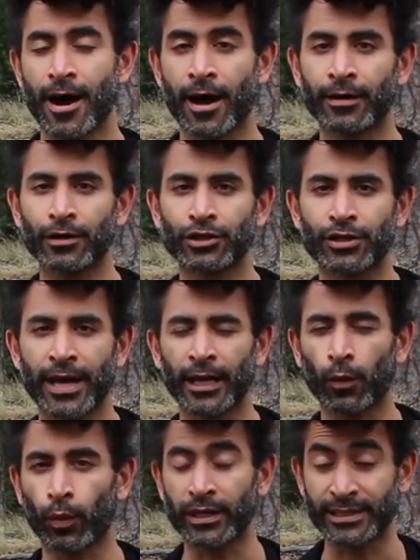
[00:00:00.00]

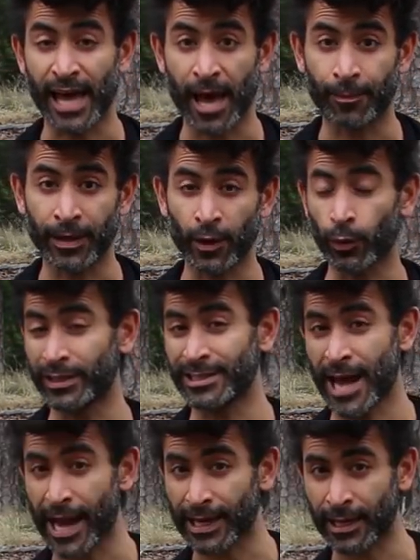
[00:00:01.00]
understanding what is happening with
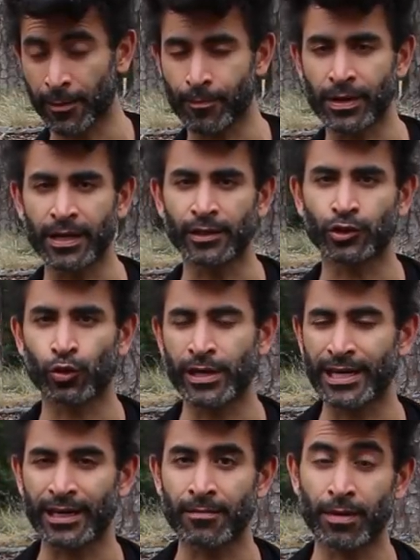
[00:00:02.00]
tech companies so
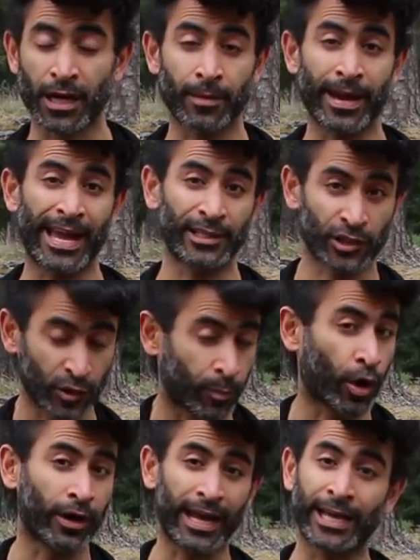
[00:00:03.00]
he can become a
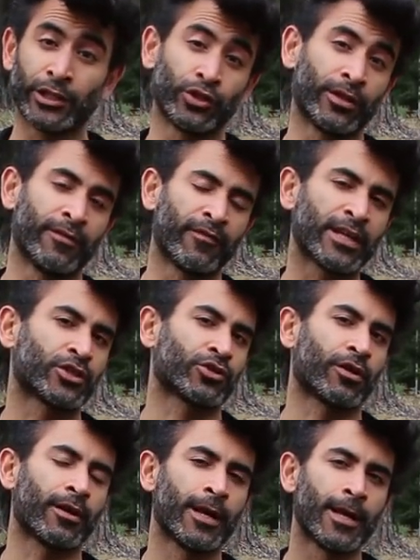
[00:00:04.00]
smart angel
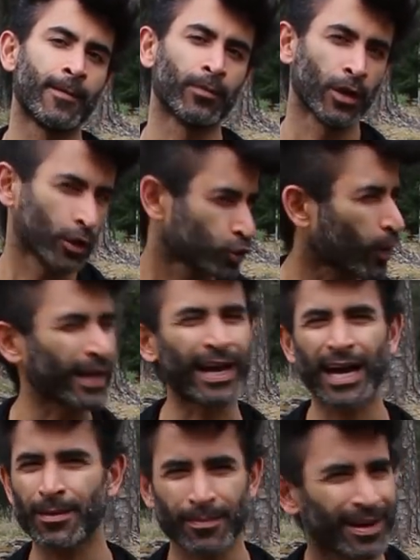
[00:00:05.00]
investor. So I
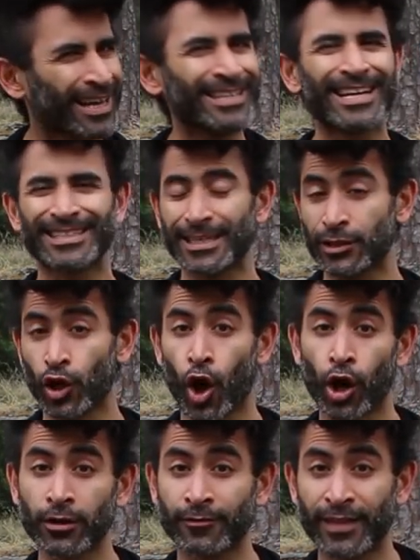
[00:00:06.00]
got him addicted to
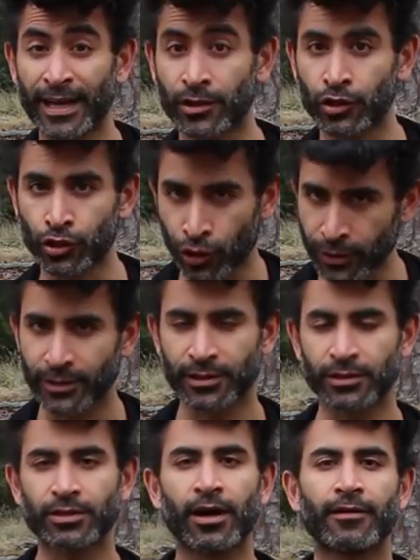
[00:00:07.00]
all of that good
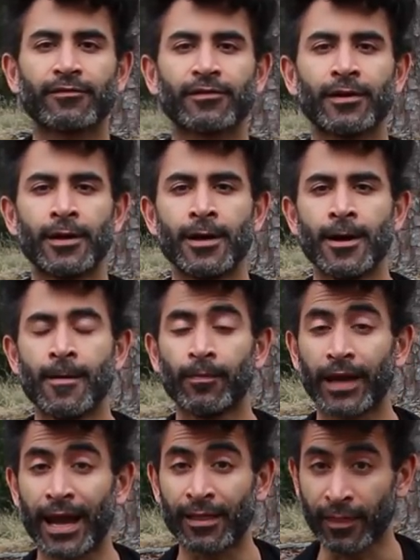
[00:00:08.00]
stuff.
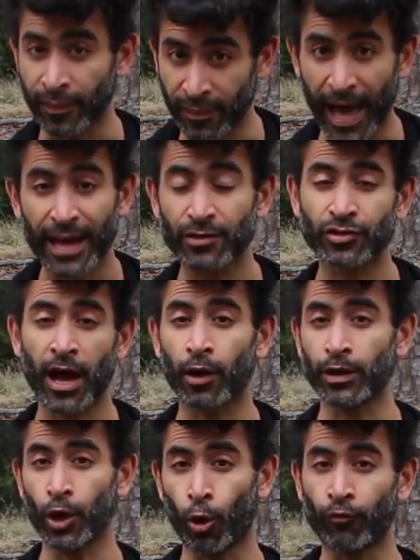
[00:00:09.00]
And that is
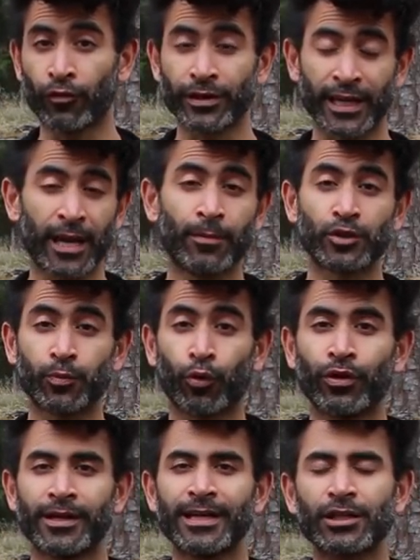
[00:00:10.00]
how he overcame his
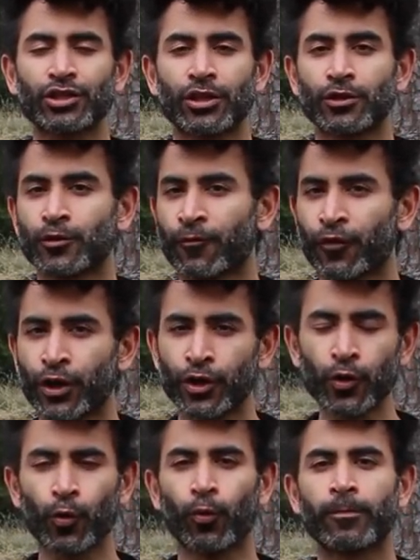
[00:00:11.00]
porn addiction. So for
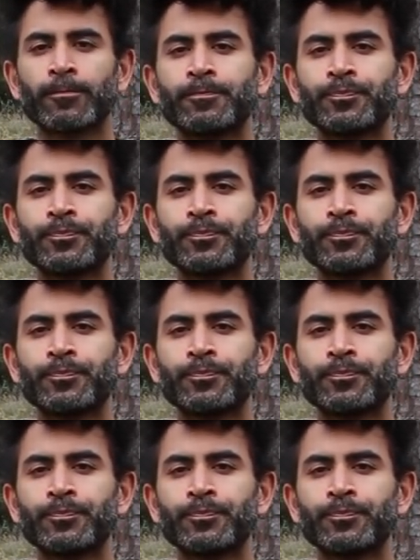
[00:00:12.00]
you,